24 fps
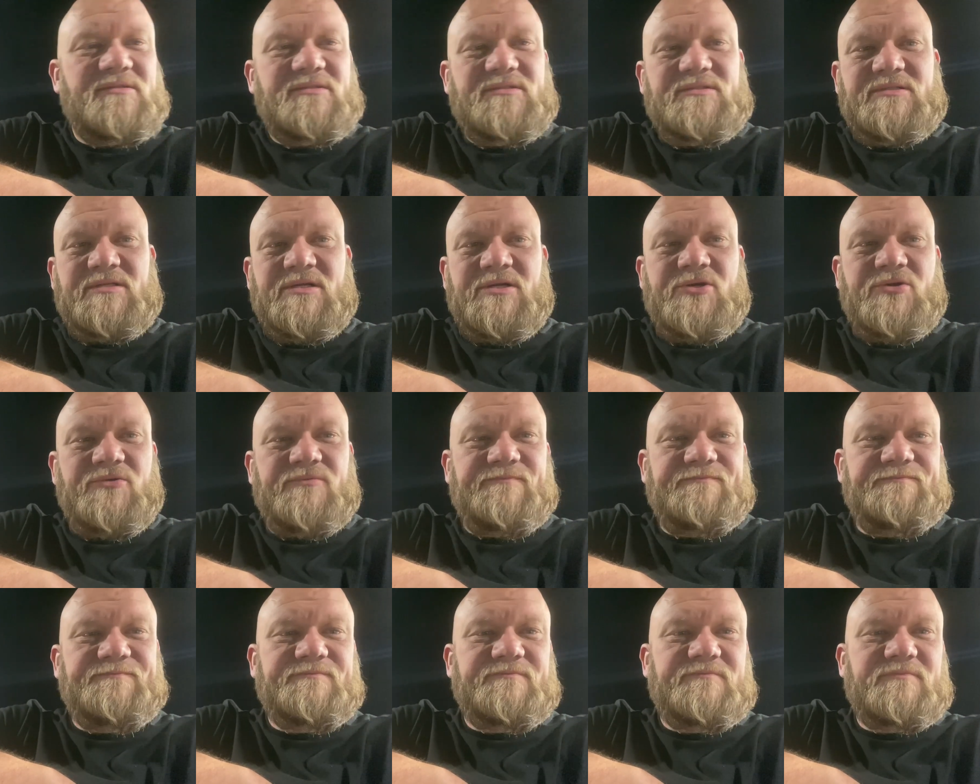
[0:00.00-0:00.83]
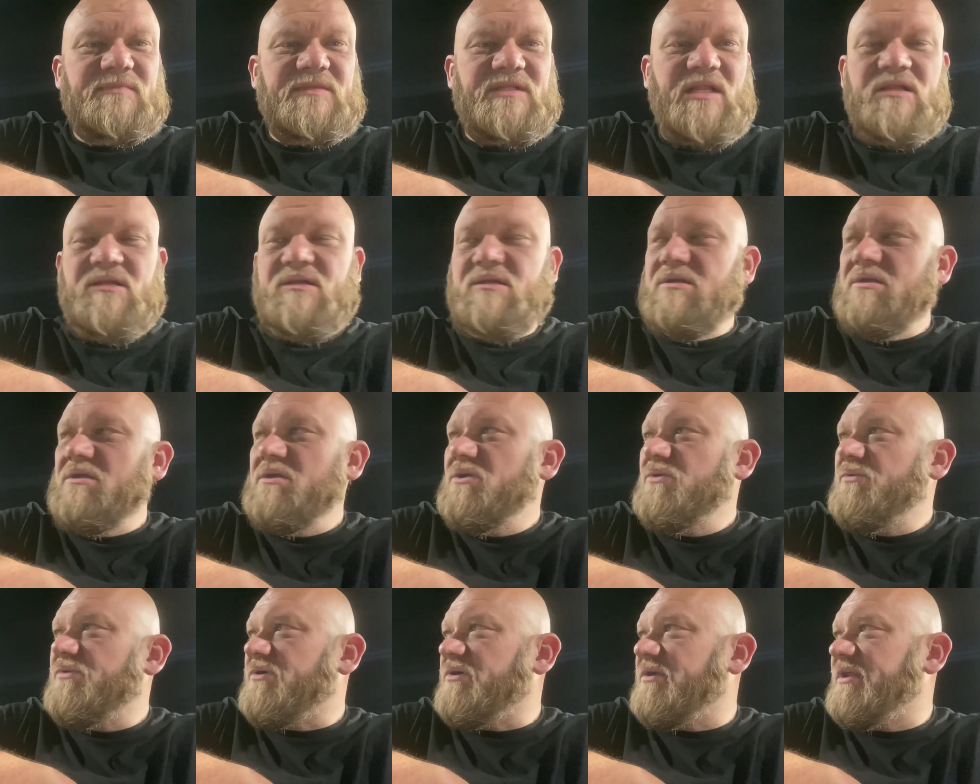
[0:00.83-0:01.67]
So
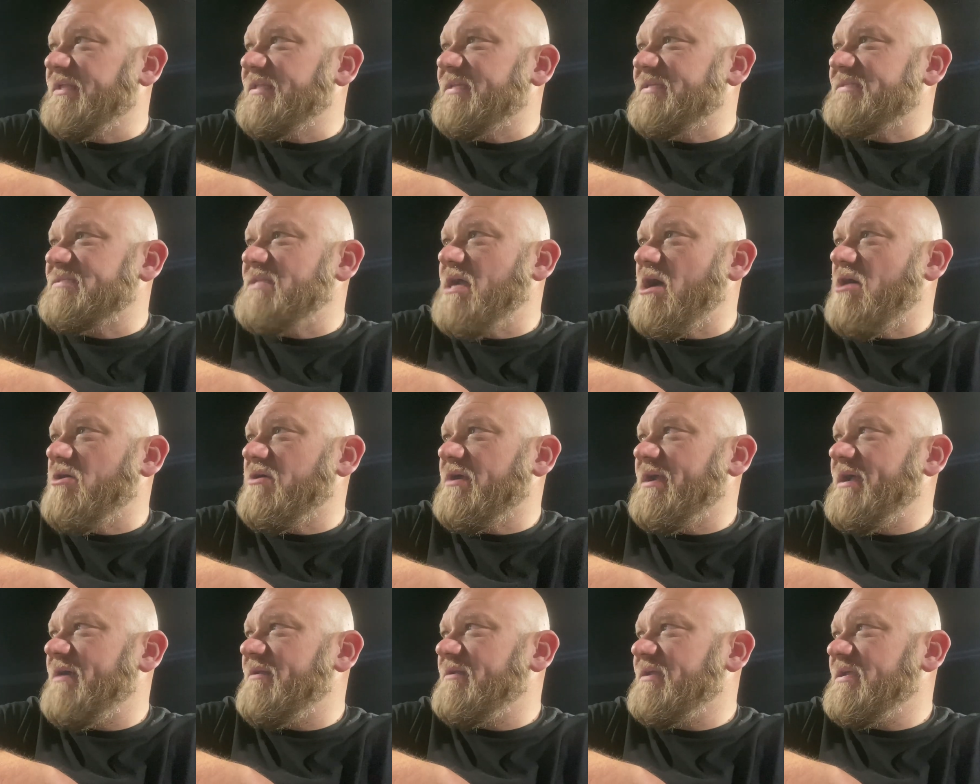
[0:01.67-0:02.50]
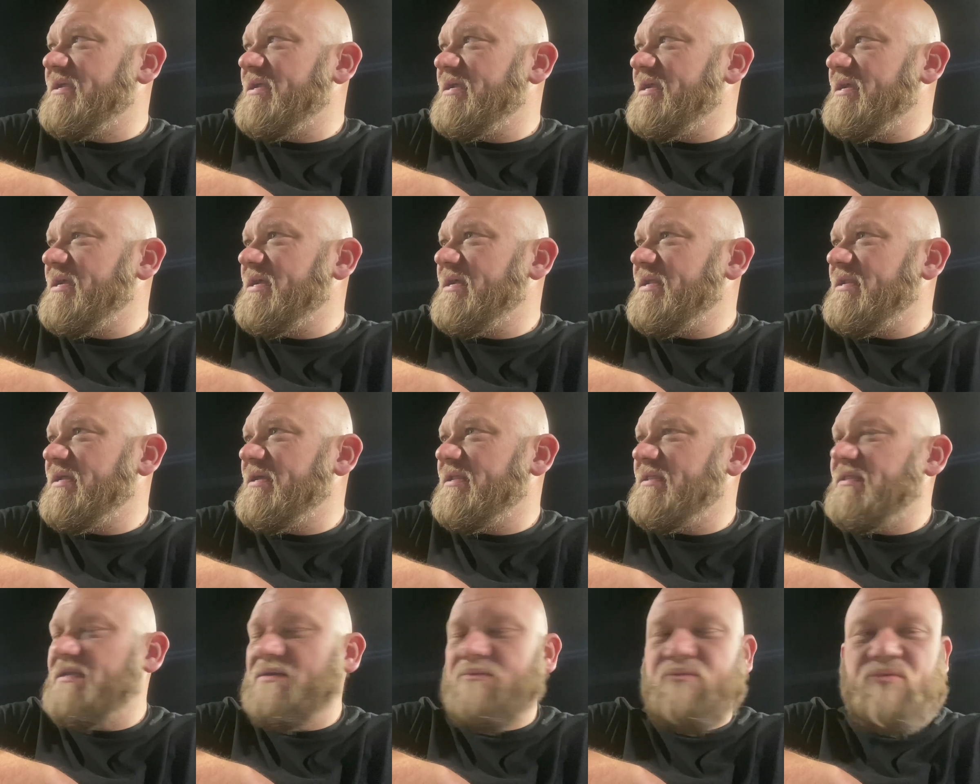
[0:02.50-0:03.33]
we're gonna let this dog out again
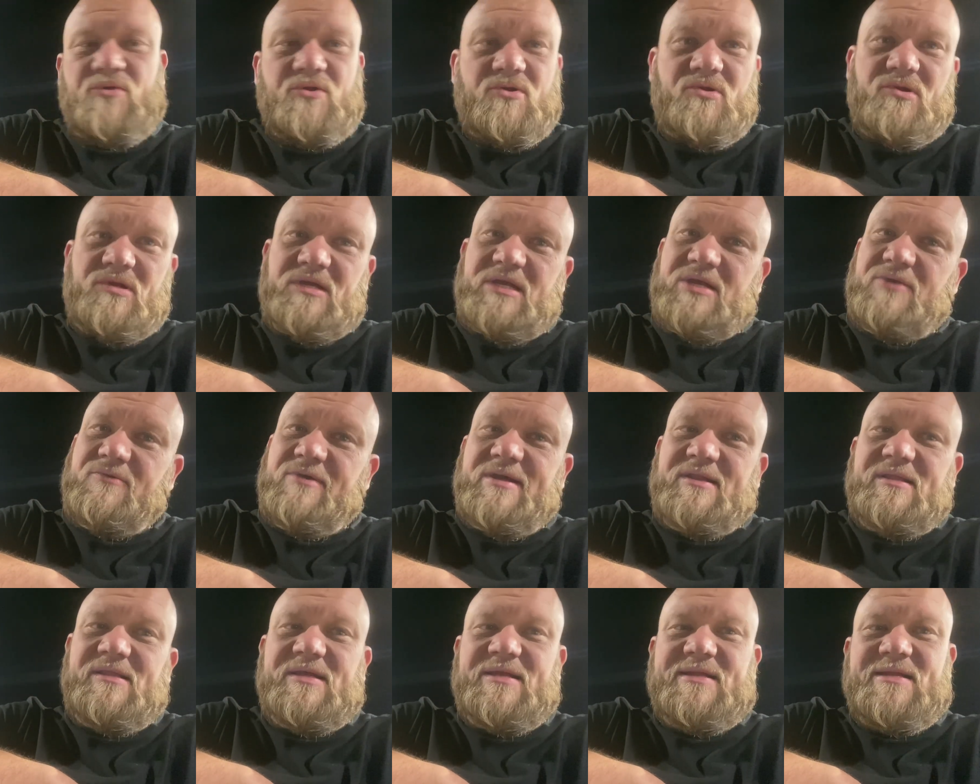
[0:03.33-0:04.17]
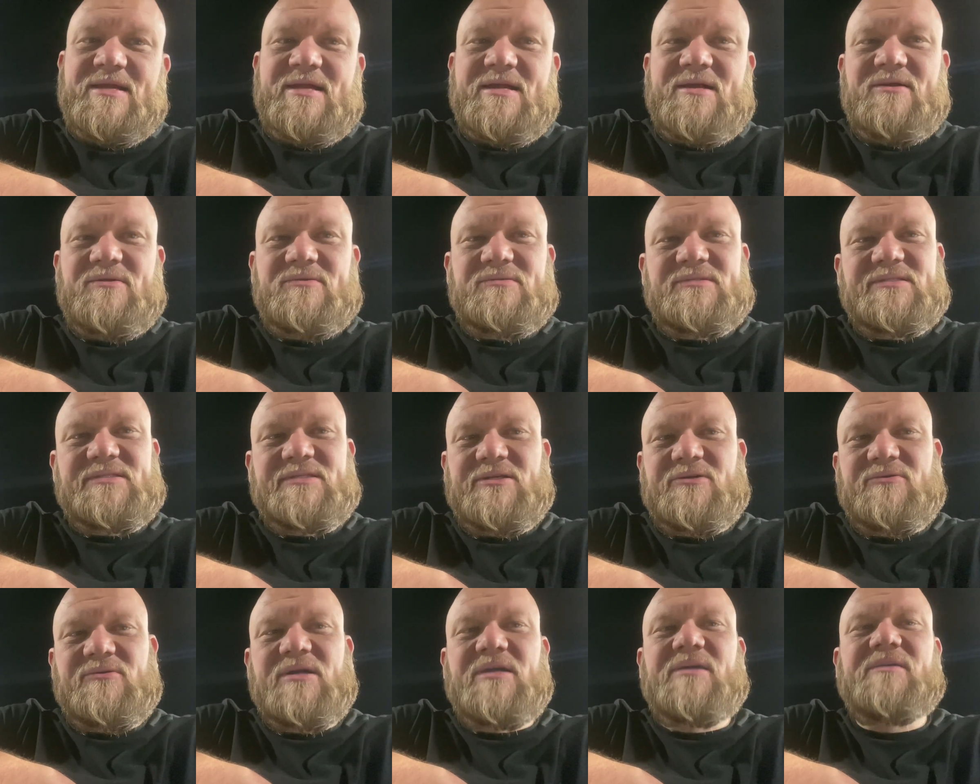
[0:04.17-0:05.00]
and then we're gonna get ready to lay down.
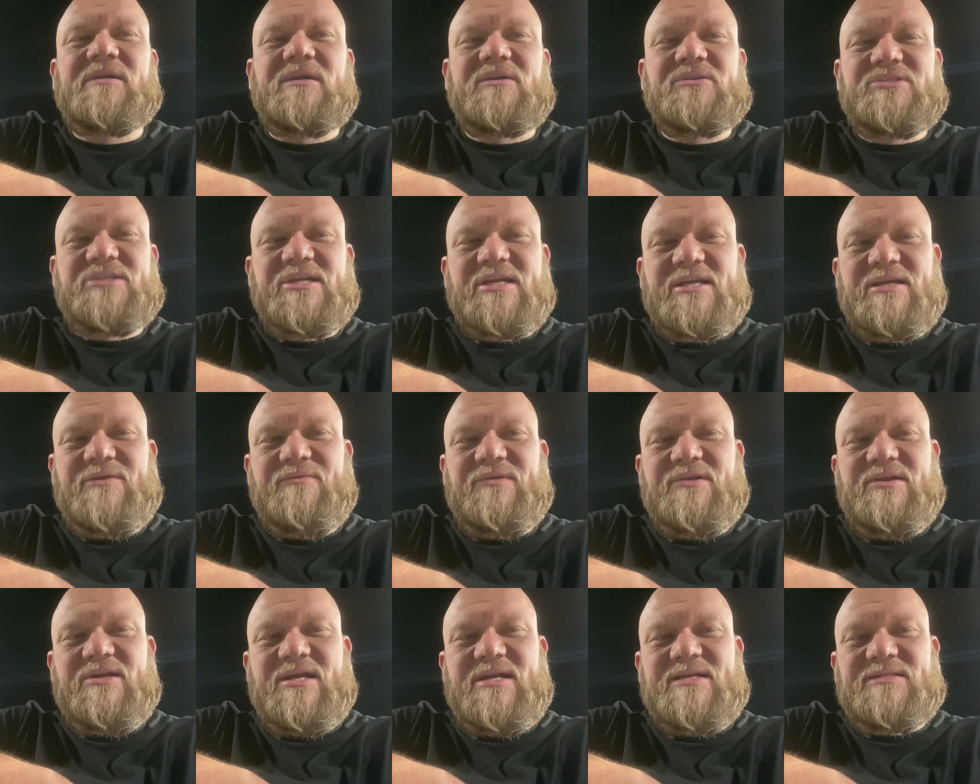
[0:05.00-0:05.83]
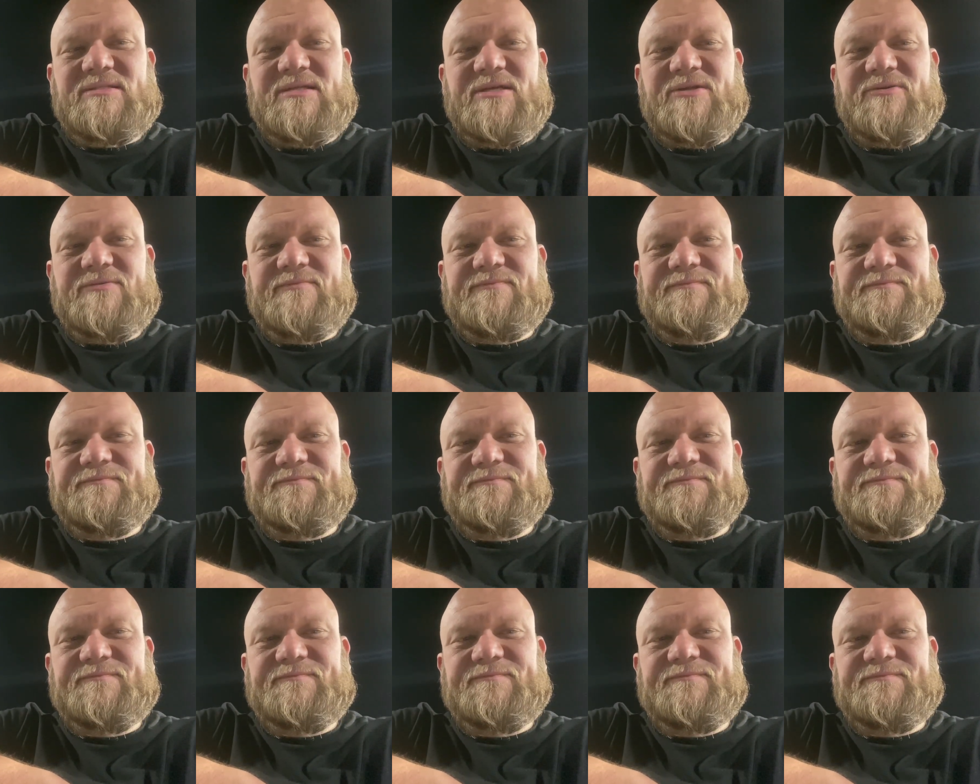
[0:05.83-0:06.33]
So uh, I'll check in with you guys later.